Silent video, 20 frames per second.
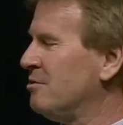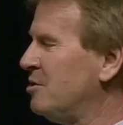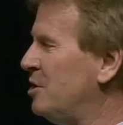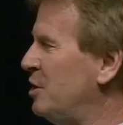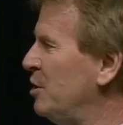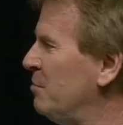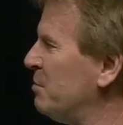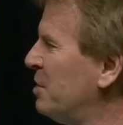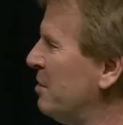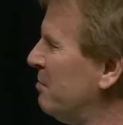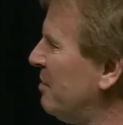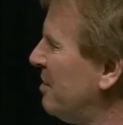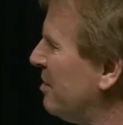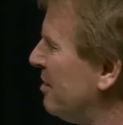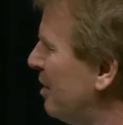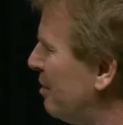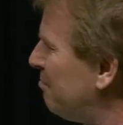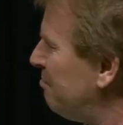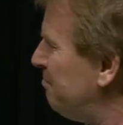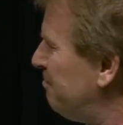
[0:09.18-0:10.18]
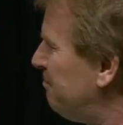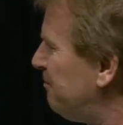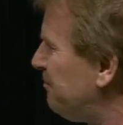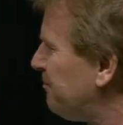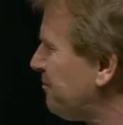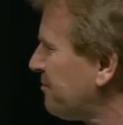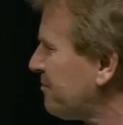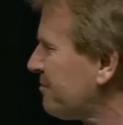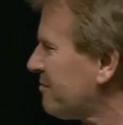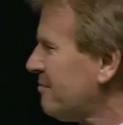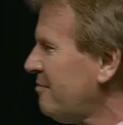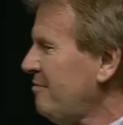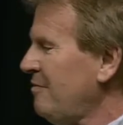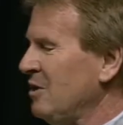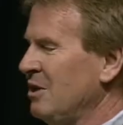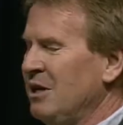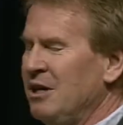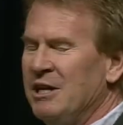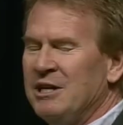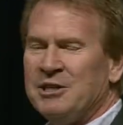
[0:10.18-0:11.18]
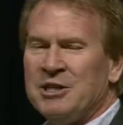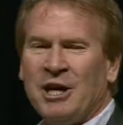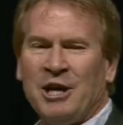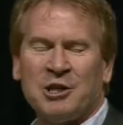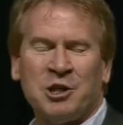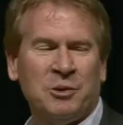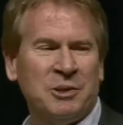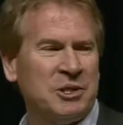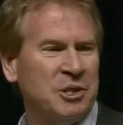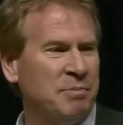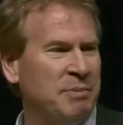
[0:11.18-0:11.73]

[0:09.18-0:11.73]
Jim, come on up. Talk to us